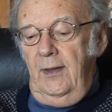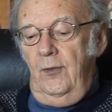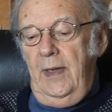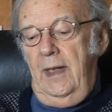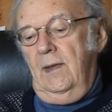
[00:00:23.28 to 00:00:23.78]

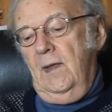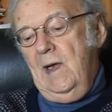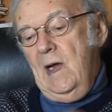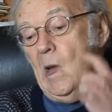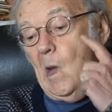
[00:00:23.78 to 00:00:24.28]
Well,
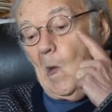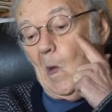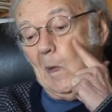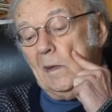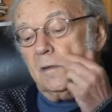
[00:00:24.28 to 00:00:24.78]
uh,
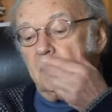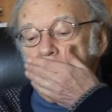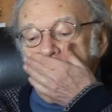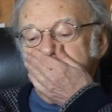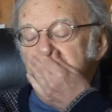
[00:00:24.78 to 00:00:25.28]

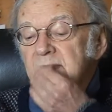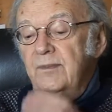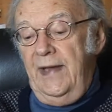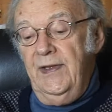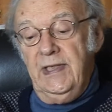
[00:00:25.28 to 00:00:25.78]

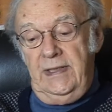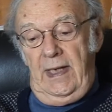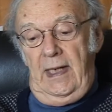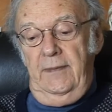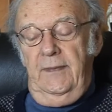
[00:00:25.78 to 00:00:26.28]
by this
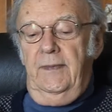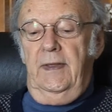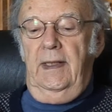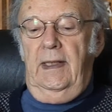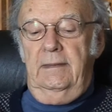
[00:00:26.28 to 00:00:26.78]
time,
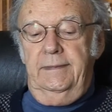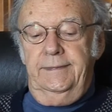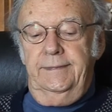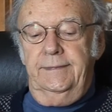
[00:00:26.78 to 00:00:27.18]
um,